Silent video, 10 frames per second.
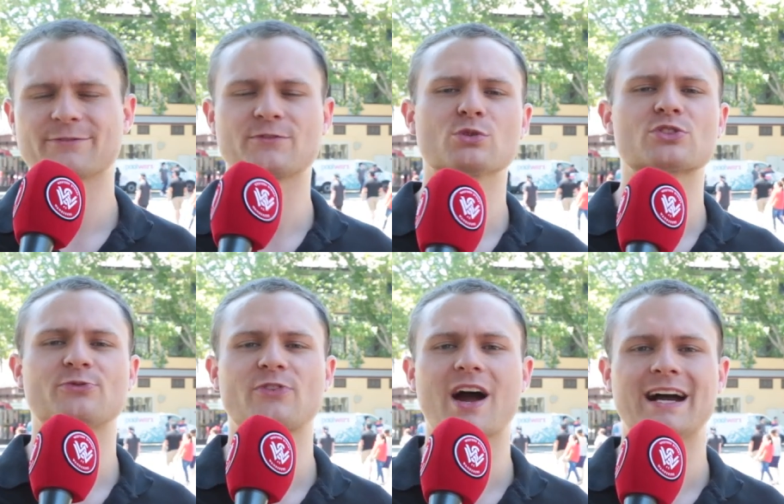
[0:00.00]
it fuels the
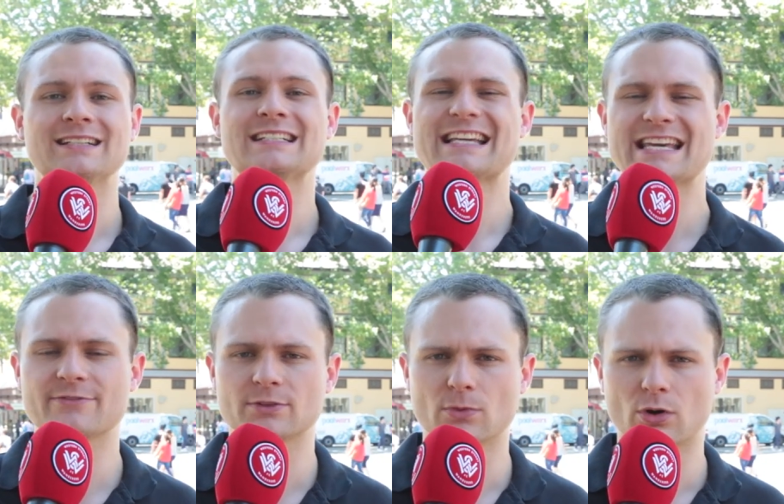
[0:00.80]
fire
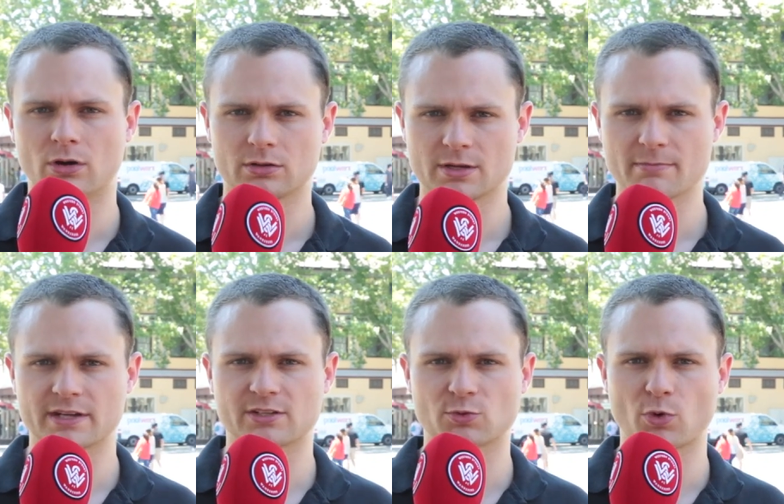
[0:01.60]
even more and
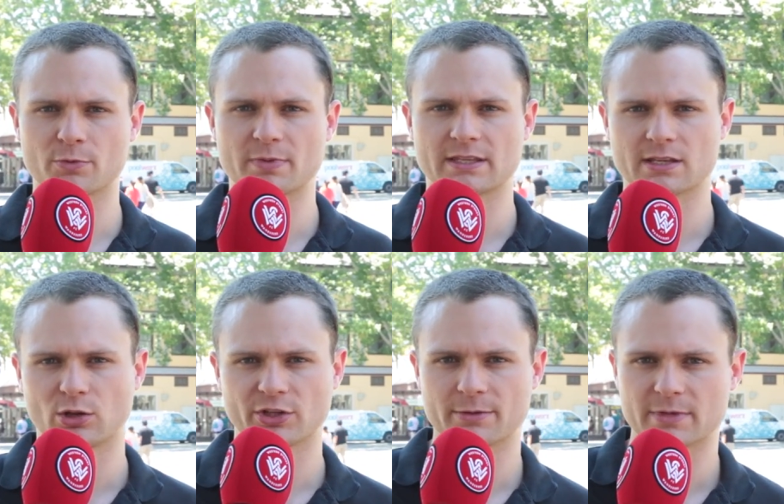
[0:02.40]
makes us want to beat the
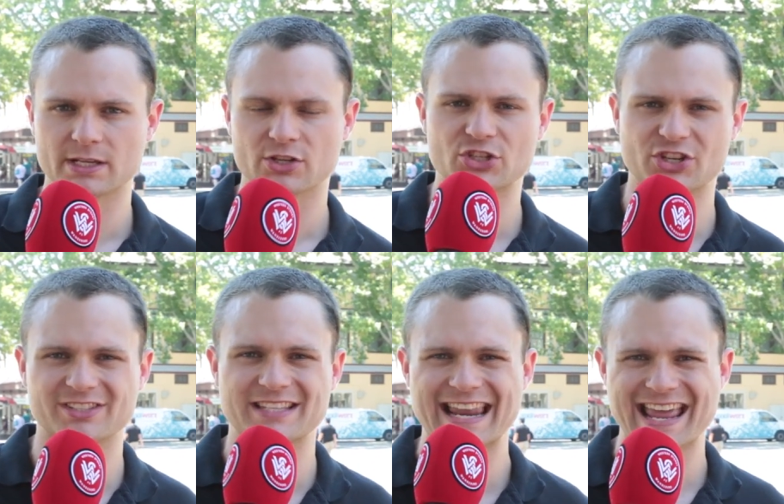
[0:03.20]
old enemy
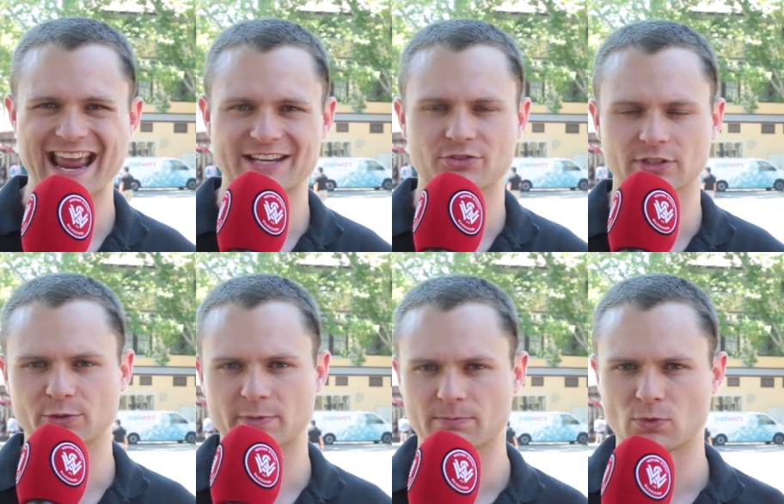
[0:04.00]
just that extra
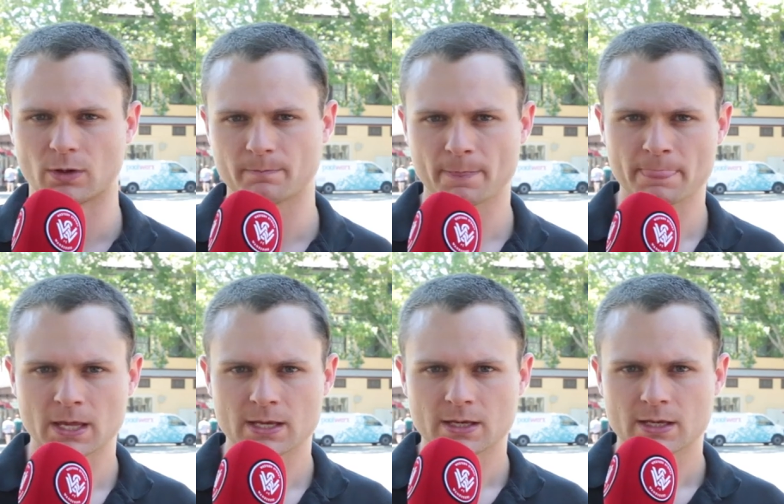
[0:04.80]
little bit more.
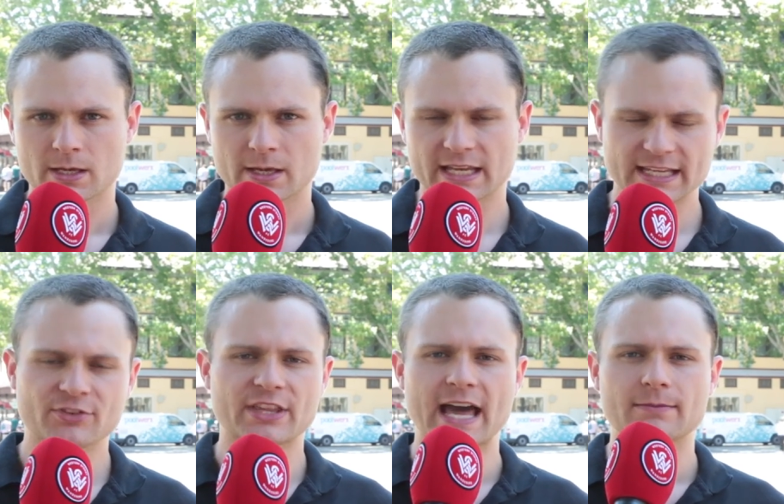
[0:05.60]
And
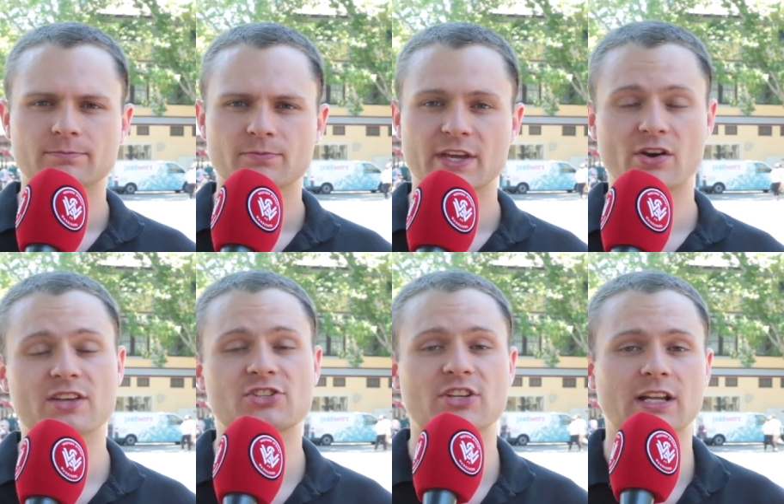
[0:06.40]
given that, there
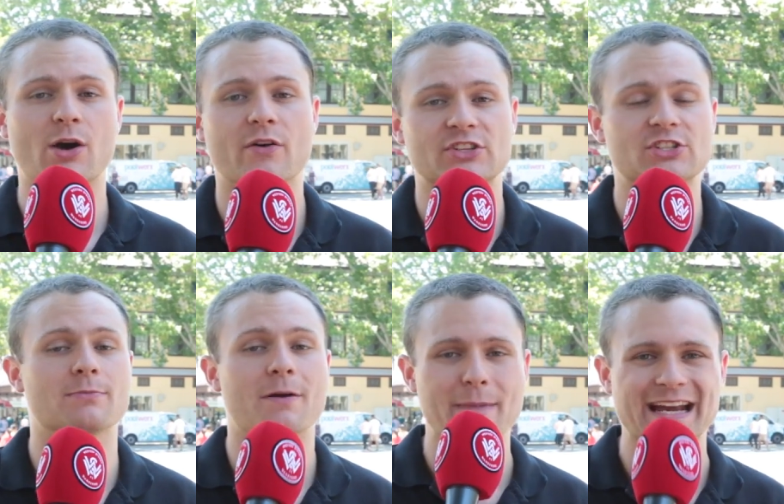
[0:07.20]
are still, however,
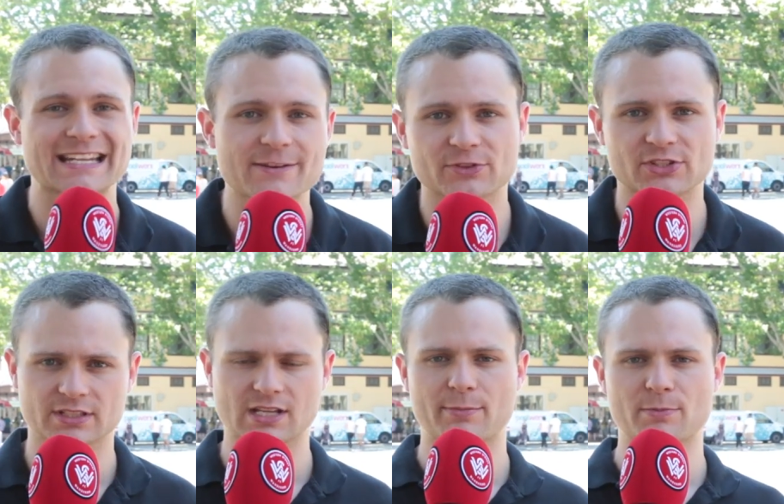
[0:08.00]
some
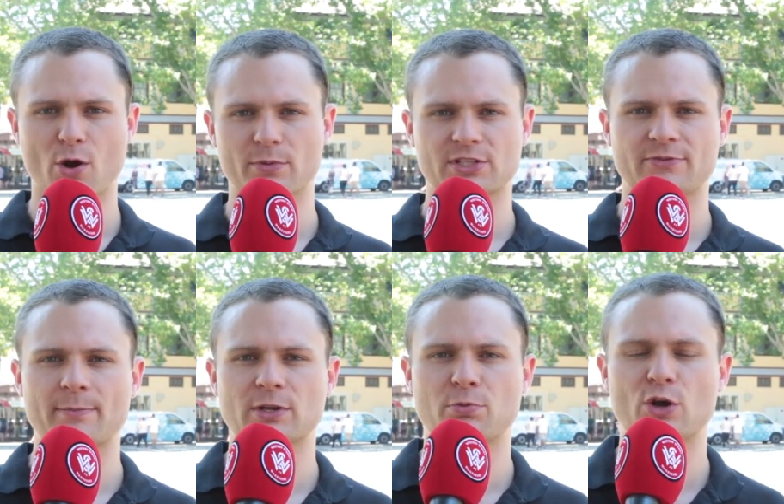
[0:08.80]
magnificent derby moments that have
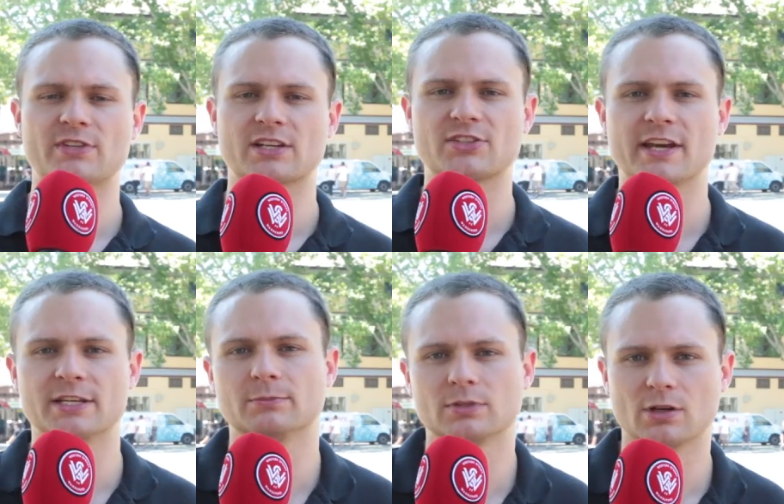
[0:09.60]
happened at Pirtek
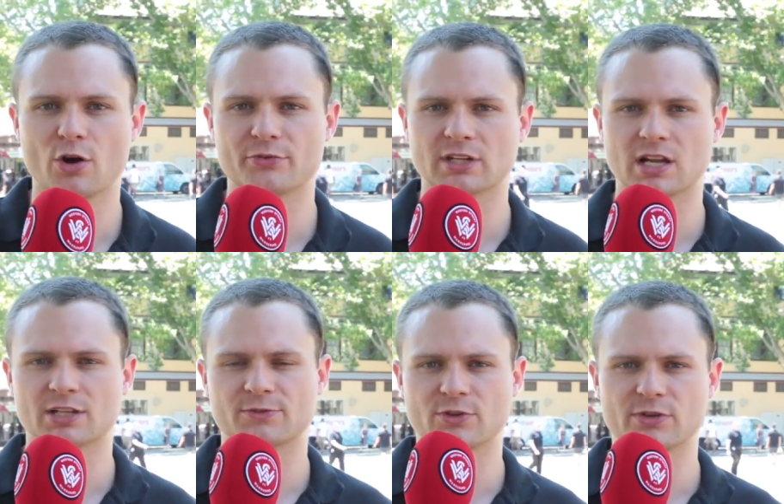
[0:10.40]
Stadium over the
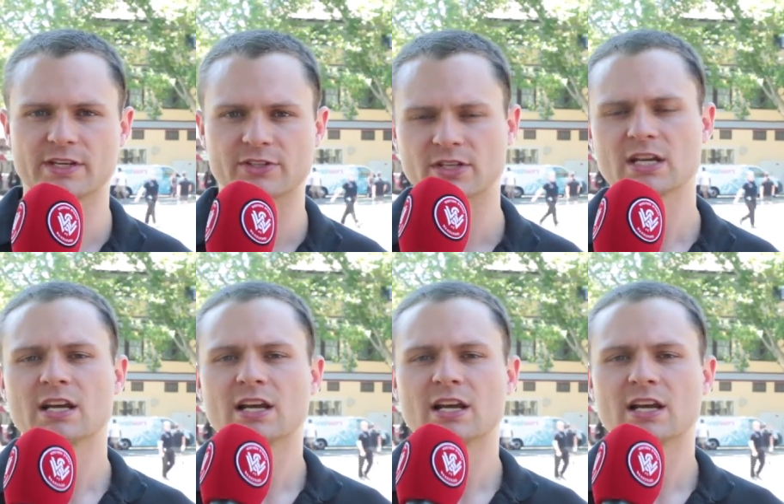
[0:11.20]
last few years.